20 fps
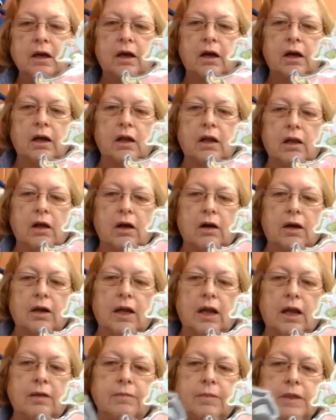Along
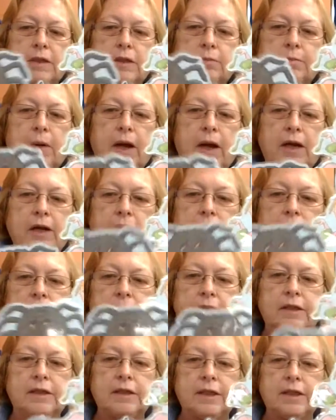came a spider
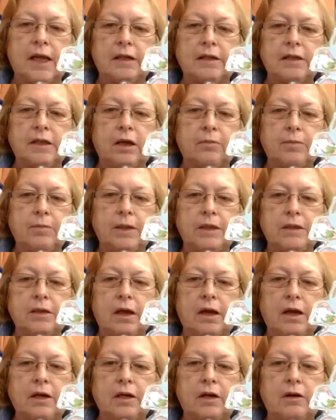and sat down
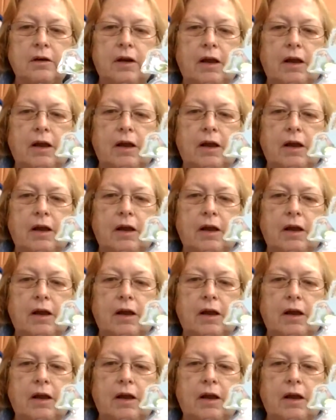beside her